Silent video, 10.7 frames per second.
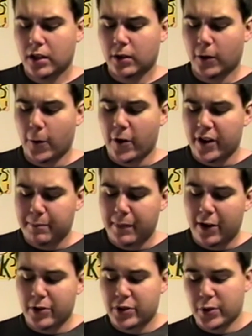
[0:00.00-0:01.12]
Goran
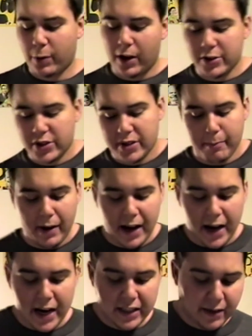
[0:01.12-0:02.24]
milk surrounds the
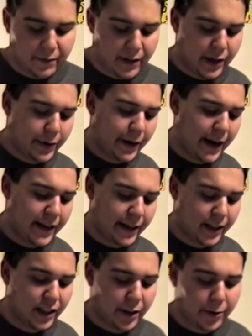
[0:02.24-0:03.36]
mind of the organic
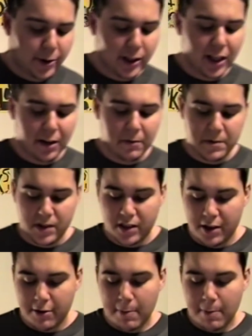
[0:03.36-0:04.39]
leather gloves.